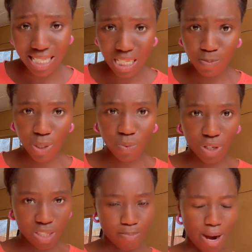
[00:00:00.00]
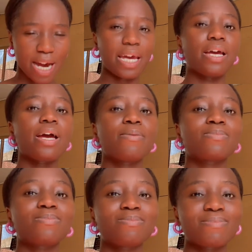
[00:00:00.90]
to speak with my
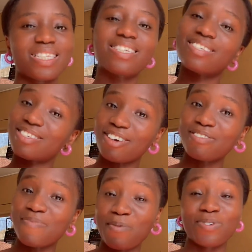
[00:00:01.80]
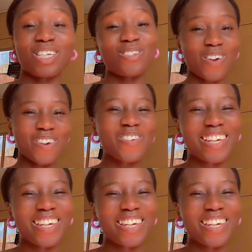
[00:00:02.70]
sister, my brother's wife.